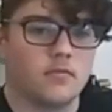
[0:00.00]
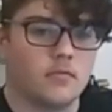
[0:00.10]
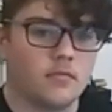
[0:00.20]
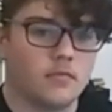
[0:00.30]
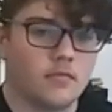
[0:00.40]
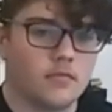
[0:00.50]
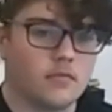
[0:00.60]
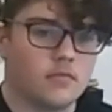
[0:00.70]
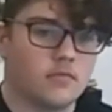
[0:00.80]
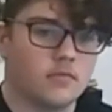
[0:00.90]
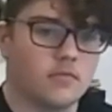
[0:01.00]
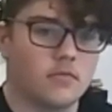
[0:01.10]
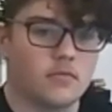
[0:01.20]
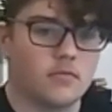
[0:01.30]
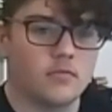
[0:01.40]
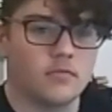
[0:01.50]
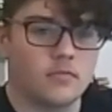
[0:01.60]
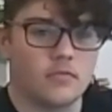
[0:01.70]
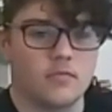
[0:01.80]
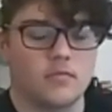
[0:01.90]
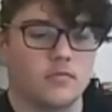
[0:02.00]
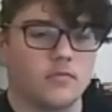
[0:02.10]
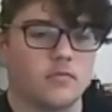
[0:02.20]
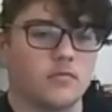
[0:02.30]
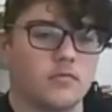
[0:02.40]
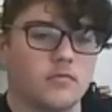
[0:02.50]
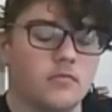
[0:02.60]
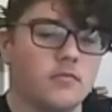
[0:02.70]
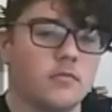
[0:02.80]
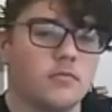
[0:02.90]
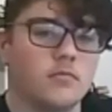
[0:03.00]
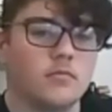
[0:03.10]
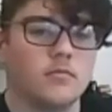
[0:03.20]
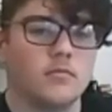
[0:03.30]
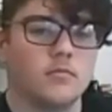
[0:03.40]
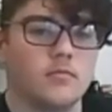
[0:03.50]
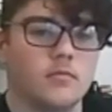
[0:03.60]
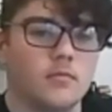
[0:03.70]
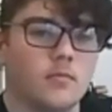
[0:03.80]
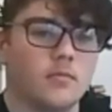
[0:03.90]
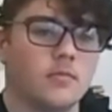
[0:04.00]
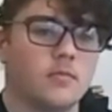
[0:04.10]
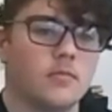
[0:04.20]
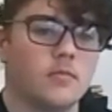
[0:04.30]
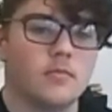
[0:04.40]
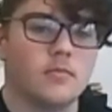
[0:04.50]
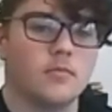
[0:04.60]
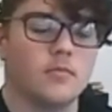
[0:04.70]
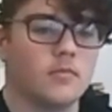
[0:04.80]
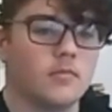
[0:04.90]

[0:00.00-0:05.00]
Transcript: No words are spoken by the person on screen.